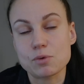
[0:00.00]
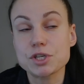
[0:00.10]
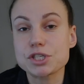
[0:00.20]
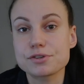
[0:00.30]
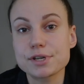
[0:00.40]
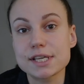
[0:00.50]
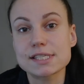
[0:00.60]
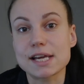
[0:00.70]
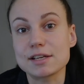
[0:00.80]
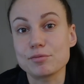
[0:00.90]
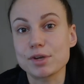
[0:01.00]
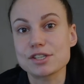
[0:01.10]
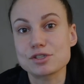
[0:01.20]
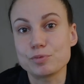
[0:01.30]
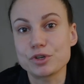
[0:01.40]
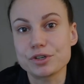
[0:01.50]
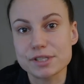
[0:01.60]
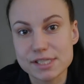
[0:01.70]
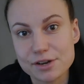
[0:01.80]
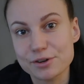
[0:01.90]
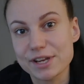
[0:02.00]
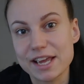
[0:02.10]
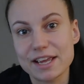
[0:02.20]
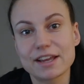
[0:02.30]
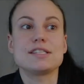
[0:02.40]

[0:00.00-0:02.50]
which is really exciting, because tomorrow is Saturday,